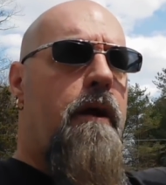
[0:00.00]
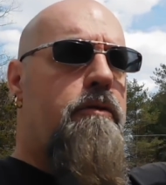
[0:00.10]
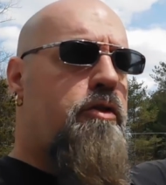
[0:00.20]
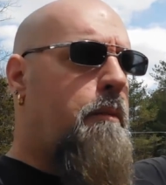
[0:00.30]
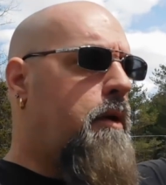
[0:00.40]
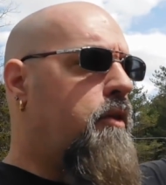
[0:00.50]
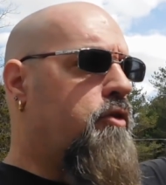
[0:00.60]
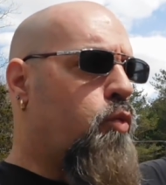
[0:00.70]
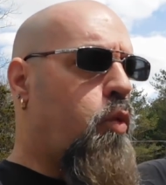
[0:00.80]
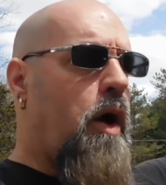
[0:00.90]
somebody
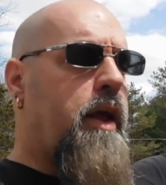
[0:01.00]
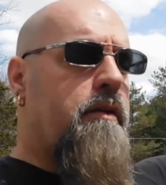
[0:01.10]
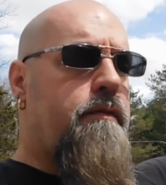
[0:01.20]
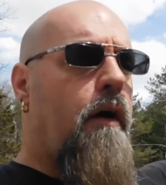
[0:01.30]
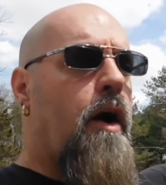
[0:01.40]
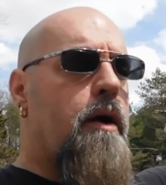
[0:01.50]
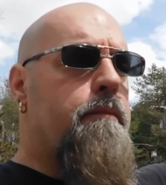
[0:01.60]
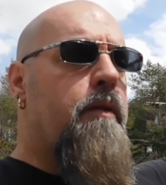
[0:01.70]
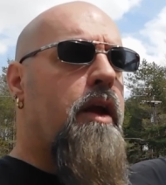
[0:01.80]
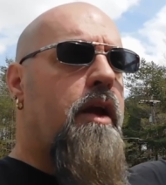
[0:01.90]
that's running a
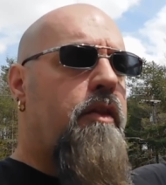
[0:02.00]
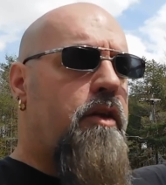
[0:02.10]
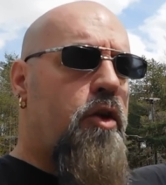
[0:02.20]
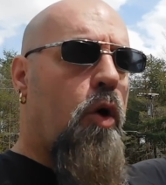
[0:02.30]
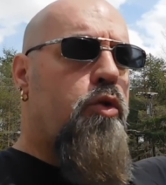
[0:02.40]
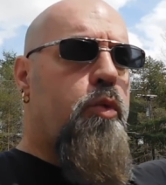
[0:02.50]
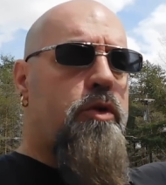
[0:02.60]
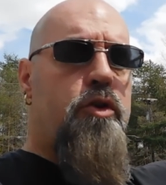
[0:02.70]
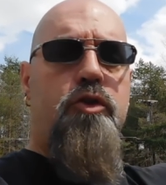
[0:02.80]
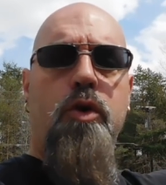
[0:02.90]
farm that knows
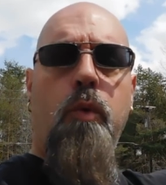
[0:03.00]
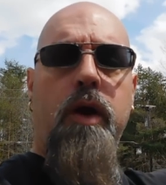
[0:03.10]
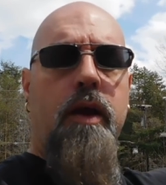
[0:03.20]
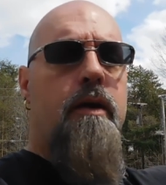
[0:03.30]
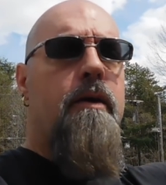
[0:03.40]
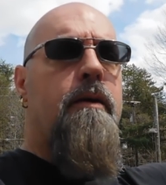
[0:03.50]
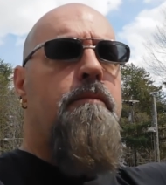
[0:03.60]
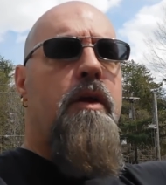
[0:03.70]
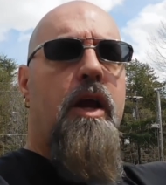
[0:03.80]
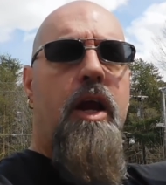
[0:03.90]
what they're doing,
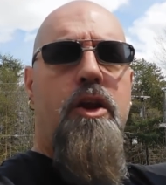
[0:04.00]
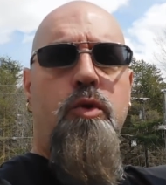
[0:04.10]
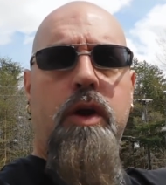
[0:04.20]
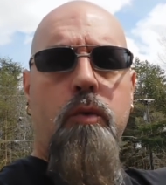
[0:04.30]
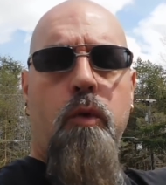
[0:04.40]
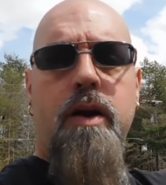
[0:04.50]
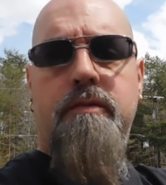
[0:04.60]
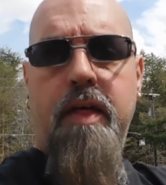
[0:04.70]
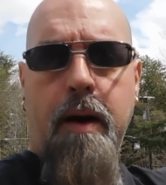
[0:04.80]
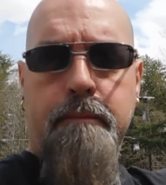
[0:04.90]
and you get rid
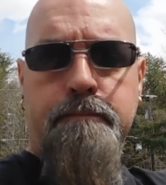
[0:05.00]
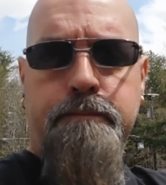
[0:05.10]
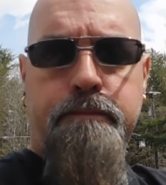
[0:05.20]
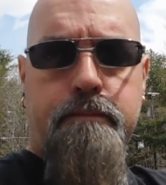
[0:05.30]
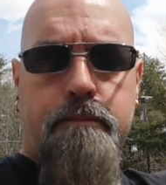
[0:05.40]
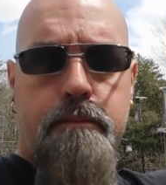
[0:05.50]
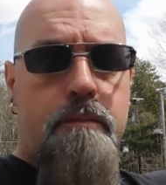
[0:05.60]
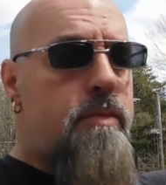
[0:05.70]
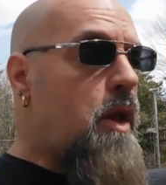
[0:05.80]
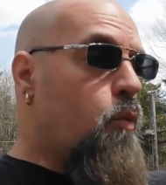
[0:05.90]
of them,
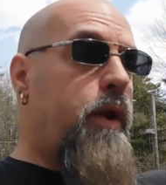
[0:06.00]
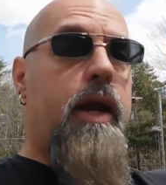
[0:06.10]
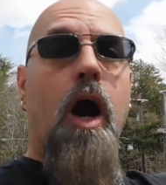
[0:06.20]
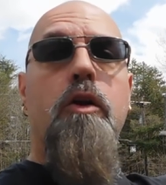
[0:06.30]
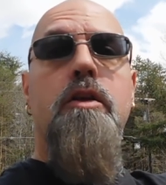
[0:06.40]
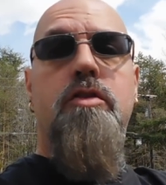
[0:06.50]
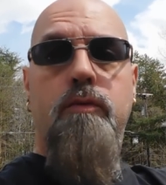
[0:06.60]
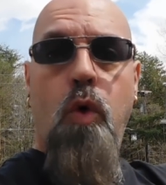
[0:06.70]
regardless of